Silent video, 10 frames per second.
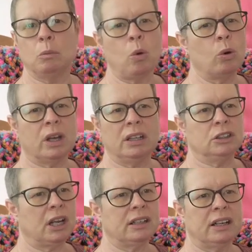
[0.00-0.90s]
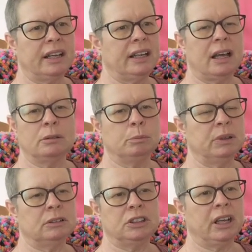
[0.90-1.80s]
walking gently and
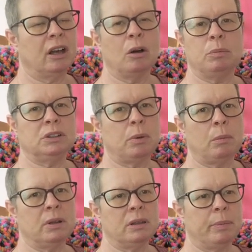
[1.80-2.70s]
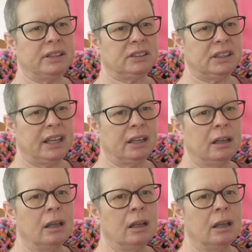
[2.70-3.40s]
building it up is probably the best thing.